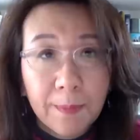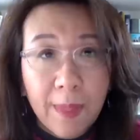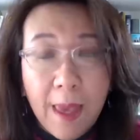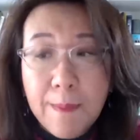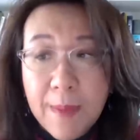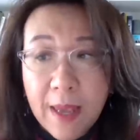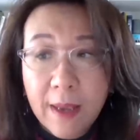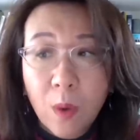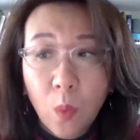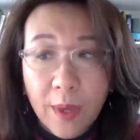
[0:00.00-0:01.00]
and
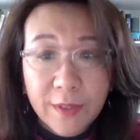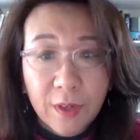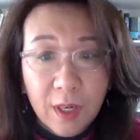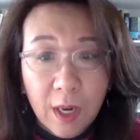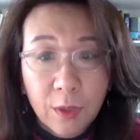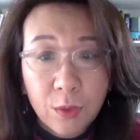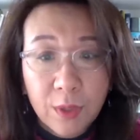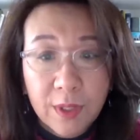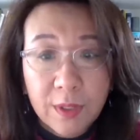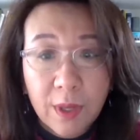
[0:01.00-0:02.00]
make Western
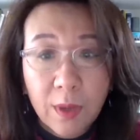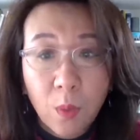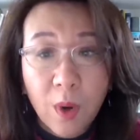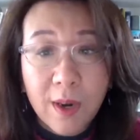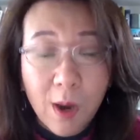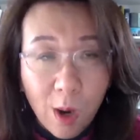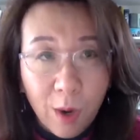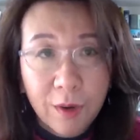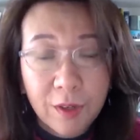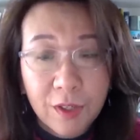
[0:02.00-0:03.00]
countries work
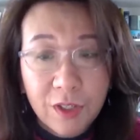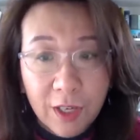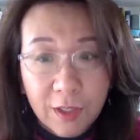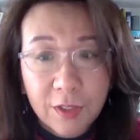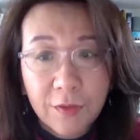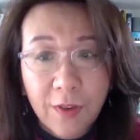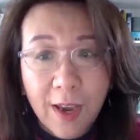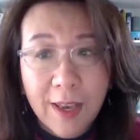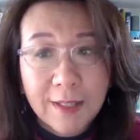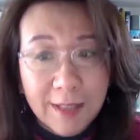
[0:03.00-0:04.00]
harder to
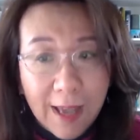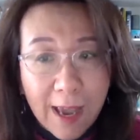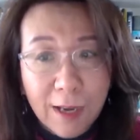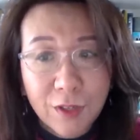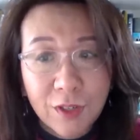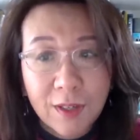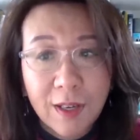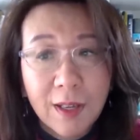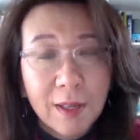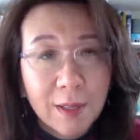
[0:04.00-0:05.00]
justify its action
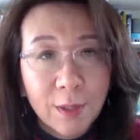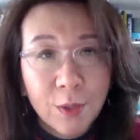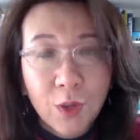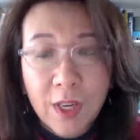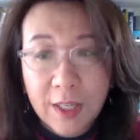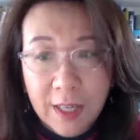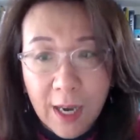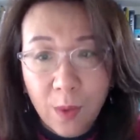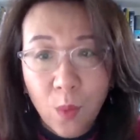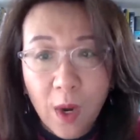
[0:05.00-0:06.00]
concerning
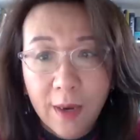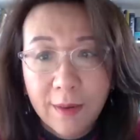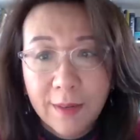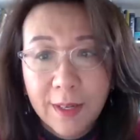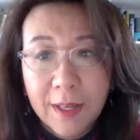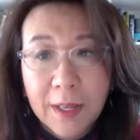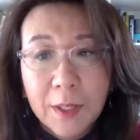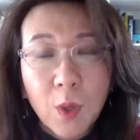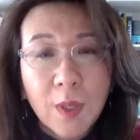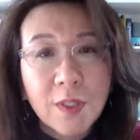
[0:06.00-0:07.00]
Taiwan.
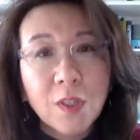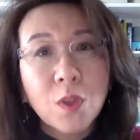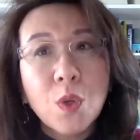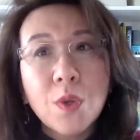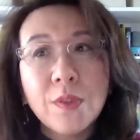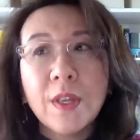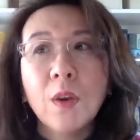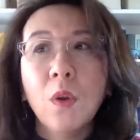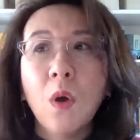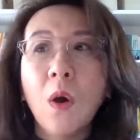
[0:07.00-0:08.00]
So it's just using
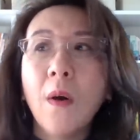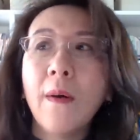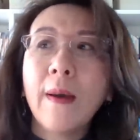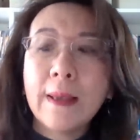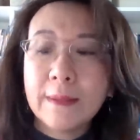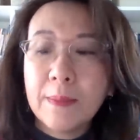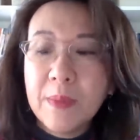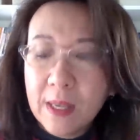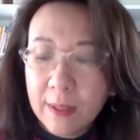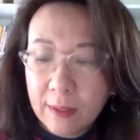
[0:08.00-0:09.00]
law as a
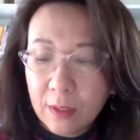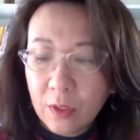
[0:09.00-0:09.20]
means to